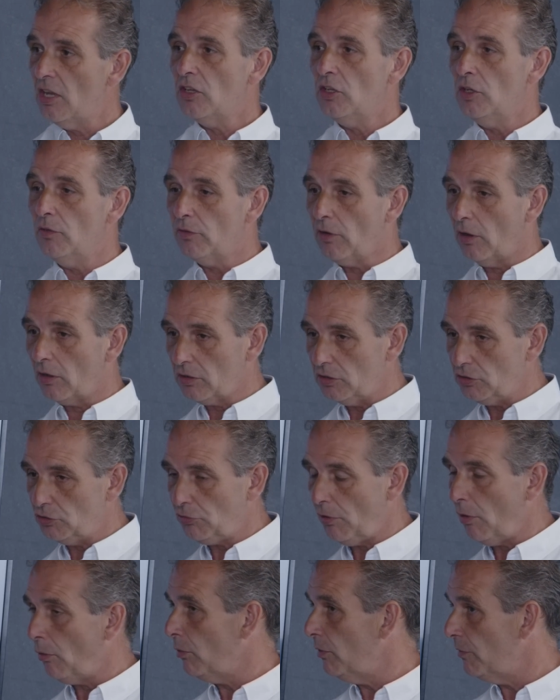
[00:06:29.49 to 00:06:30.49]
You've got
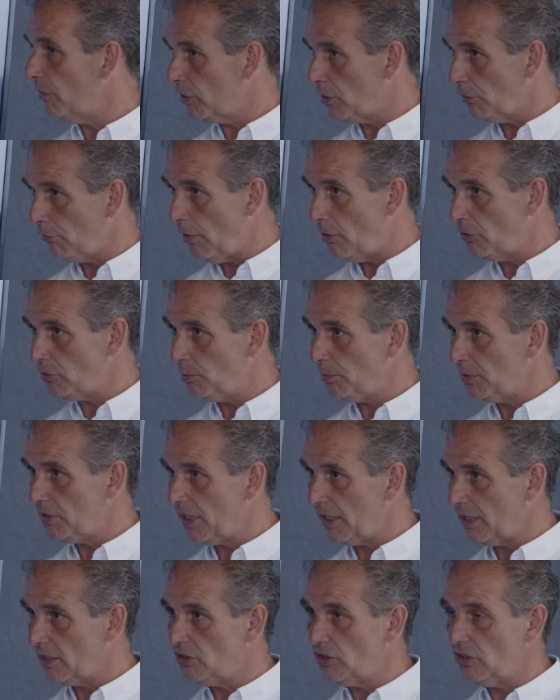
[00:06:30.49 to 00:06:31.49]
control of the corrosion
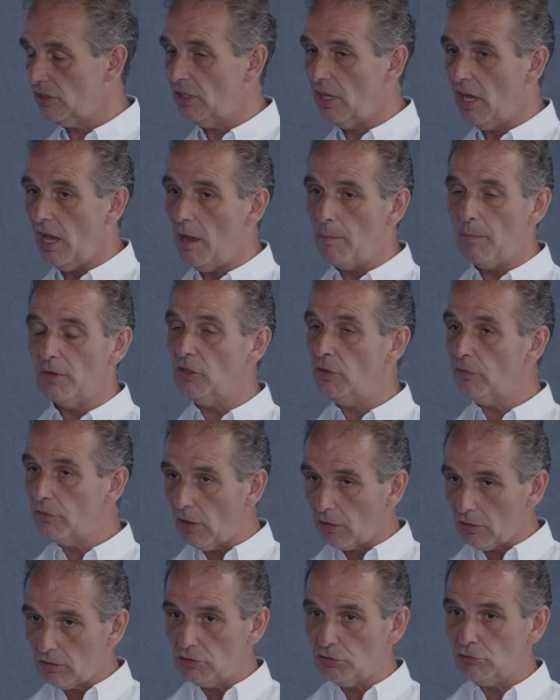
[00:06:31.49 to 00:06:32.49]
protection, um, and you've
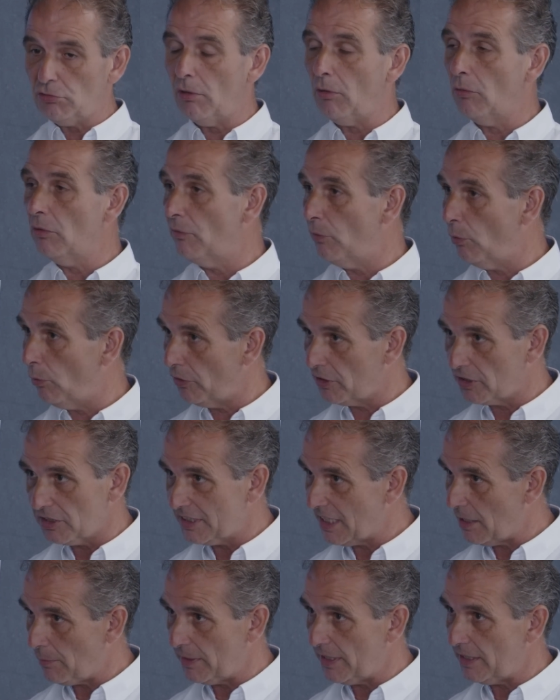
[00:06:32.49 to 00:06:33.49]
got control of all the
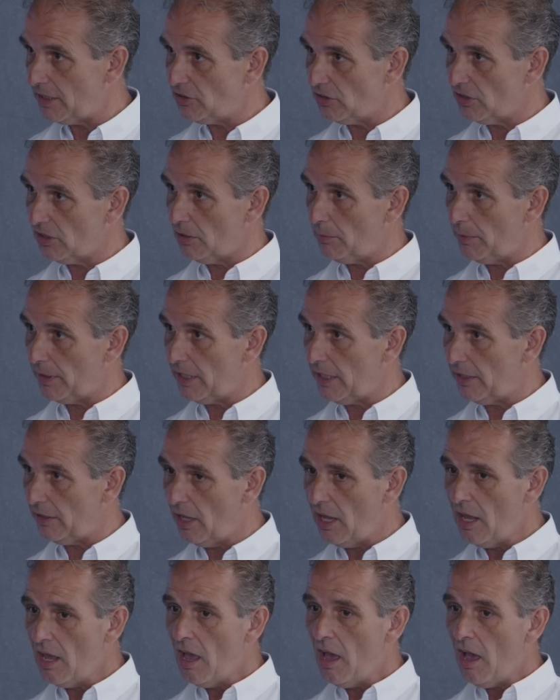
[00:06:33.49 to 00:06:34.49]
contamination coming in.
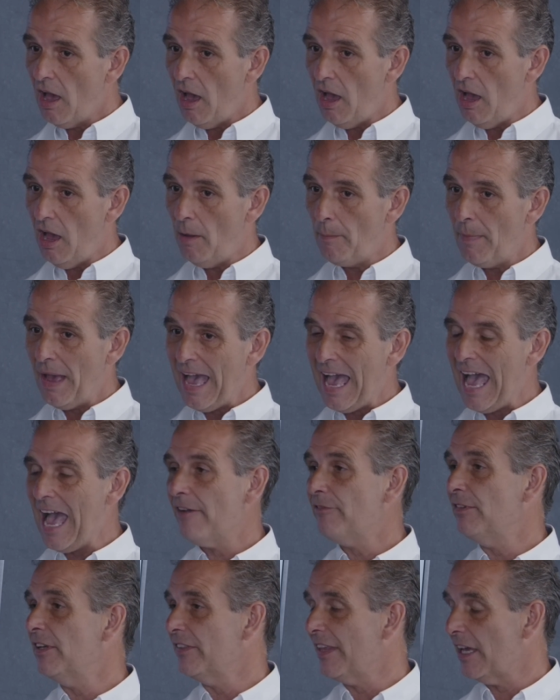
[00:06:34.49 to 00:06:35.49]
Um,
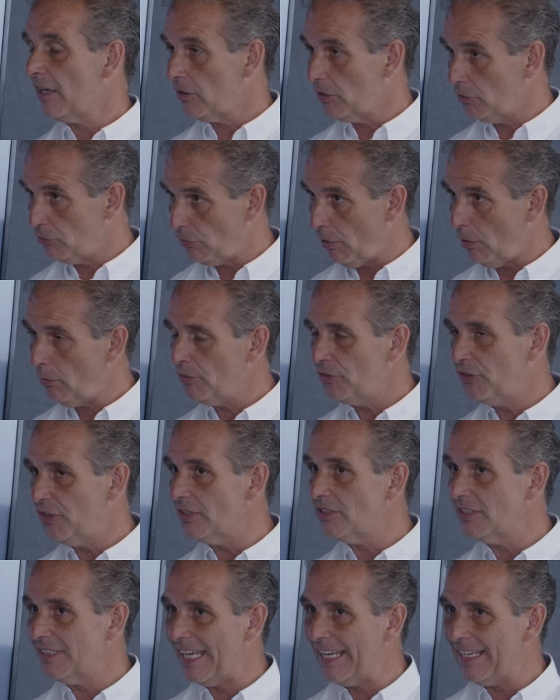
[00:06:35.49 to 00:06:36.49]
having that control
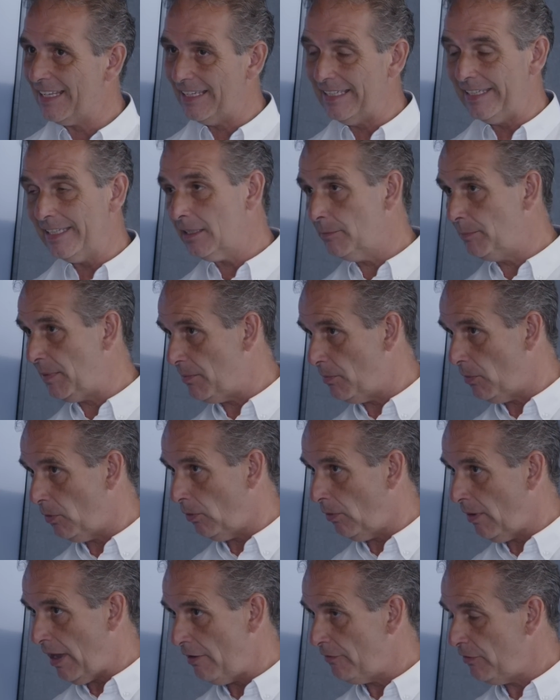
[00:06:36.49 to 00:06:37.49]
does take a little bit
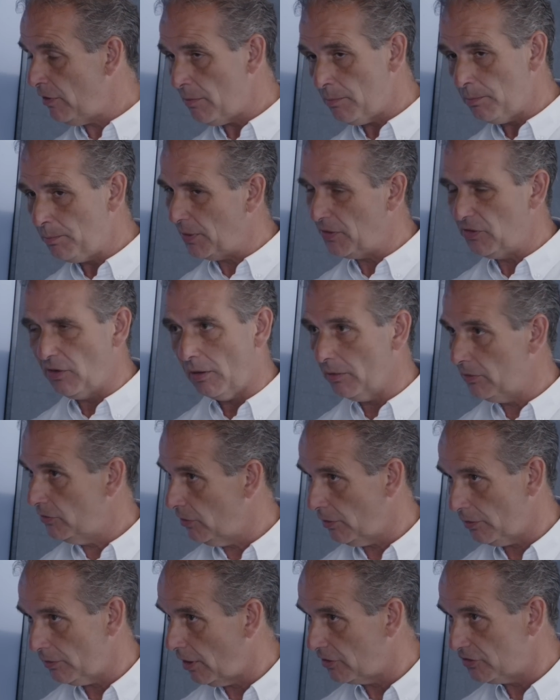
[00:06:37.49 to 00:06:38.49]
more effort, but not
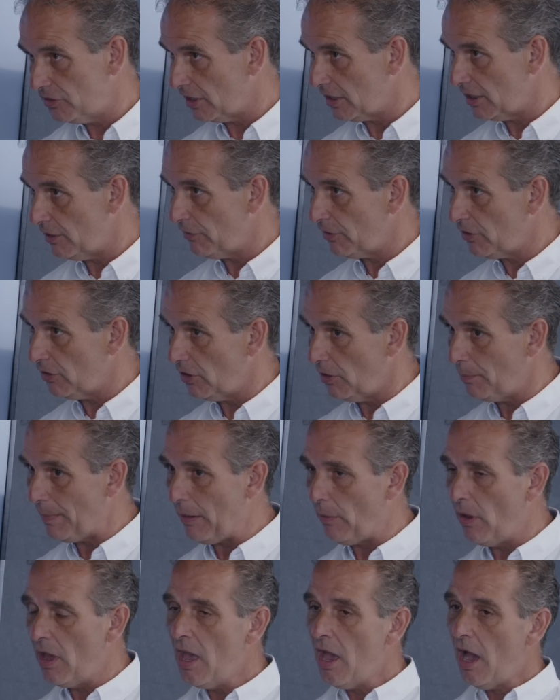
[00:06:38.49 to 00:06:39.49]
not a significant
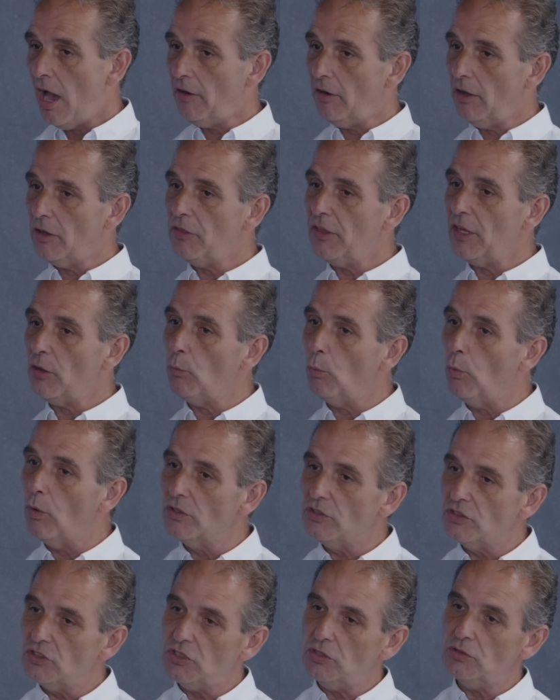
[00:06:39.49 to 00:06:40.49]
amount. And I think
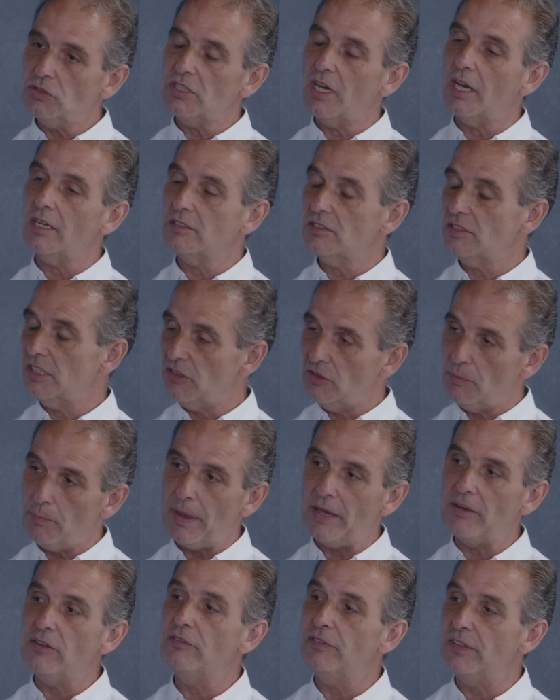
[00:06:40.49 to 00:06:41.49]
once you start to see the
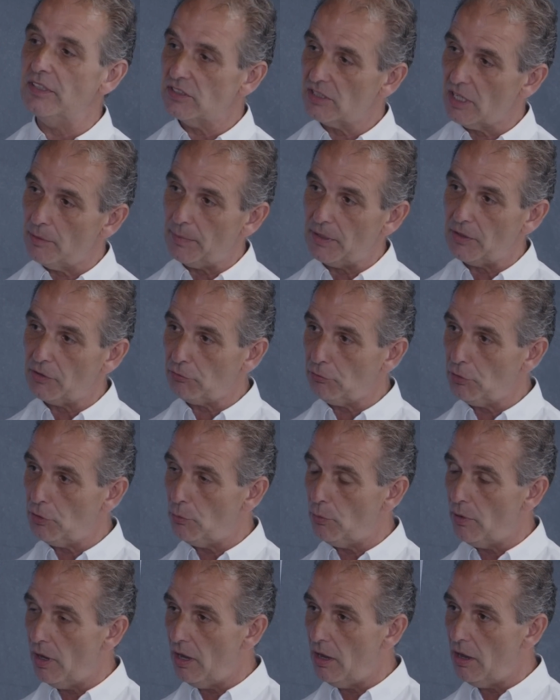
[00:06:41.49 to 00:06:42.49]
benefits coming
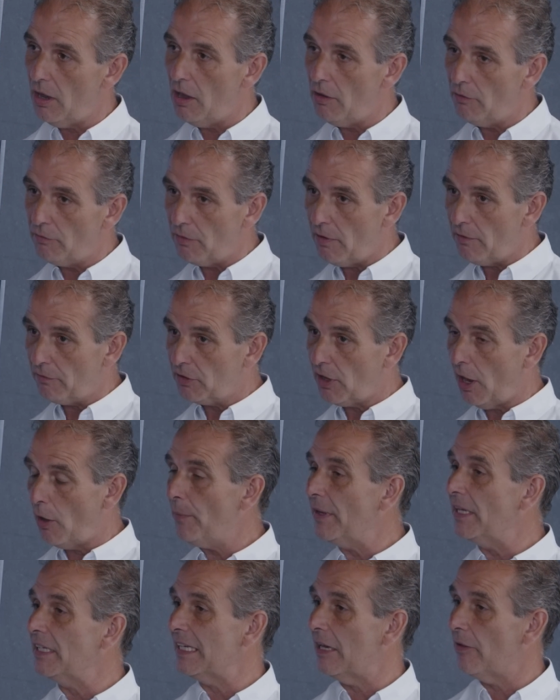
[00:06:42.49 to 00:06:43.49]
through uh, of, of
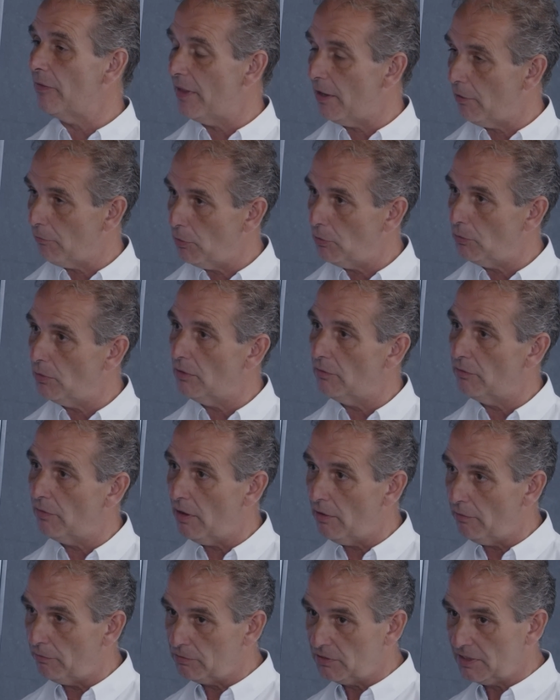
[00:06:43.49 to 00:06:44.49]
going down that route of,
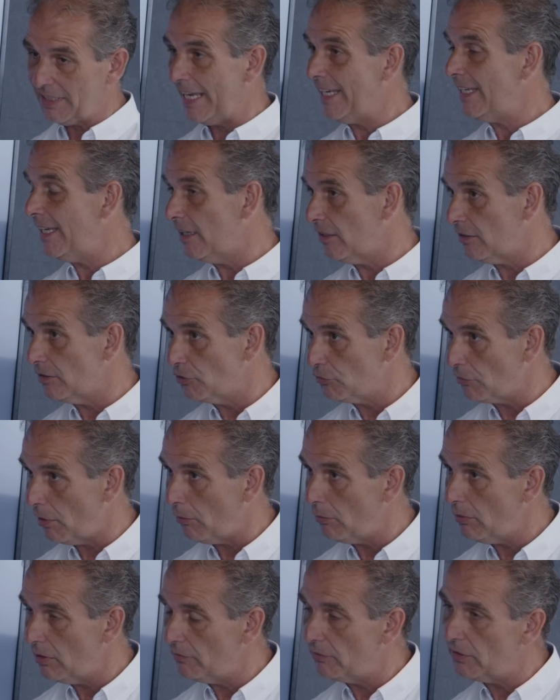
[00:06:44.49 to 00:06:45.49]
of taking
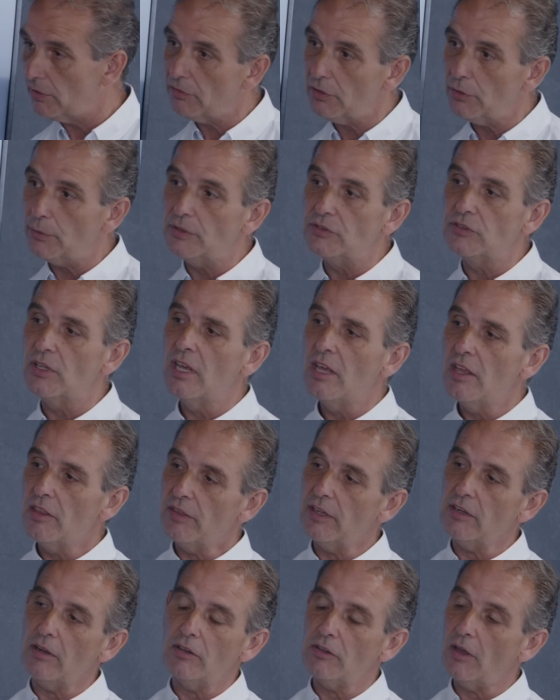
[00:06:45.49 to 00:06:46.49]
control of your fluids,
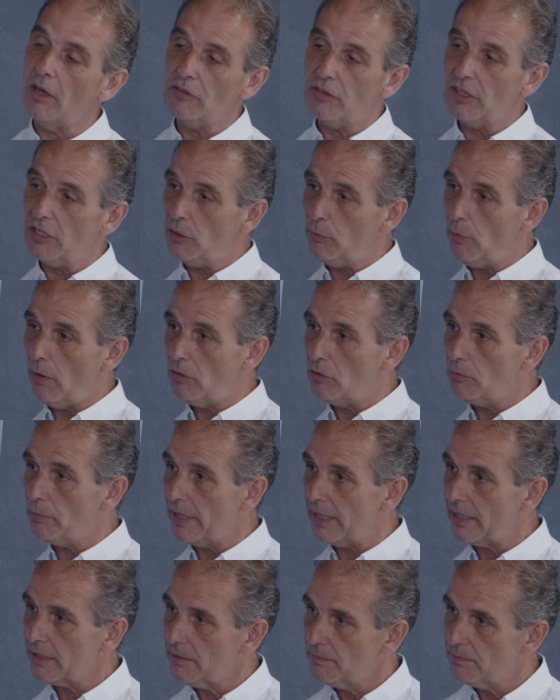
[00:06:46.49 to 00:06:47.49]
then I, I think you won't look
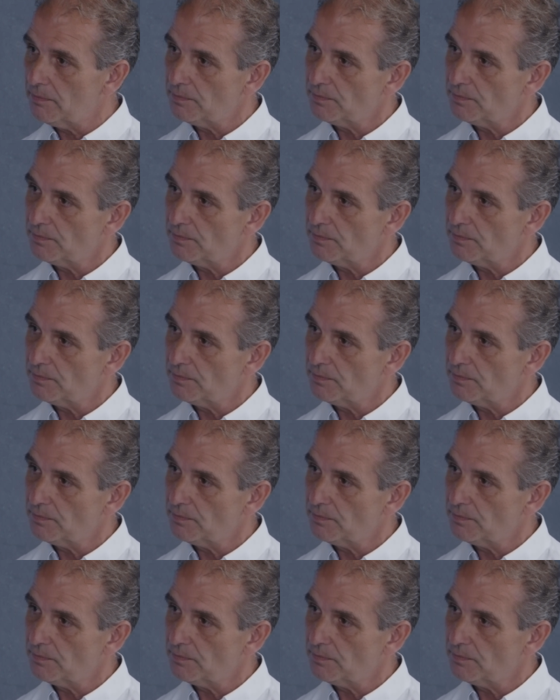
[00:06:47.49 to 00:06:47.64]
back.